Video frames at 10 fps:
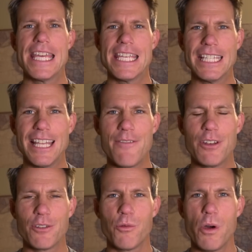
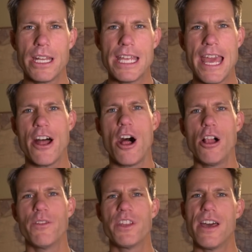1120 and
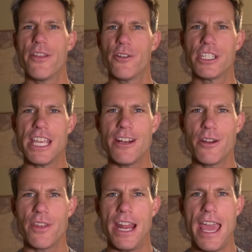all of the other
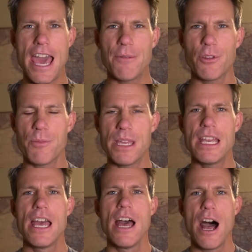gear that I had with
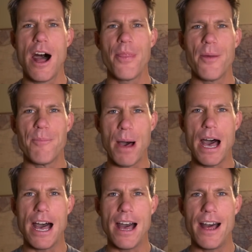me on the
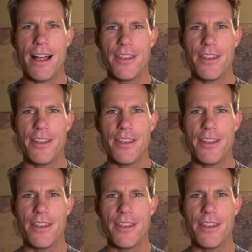Baja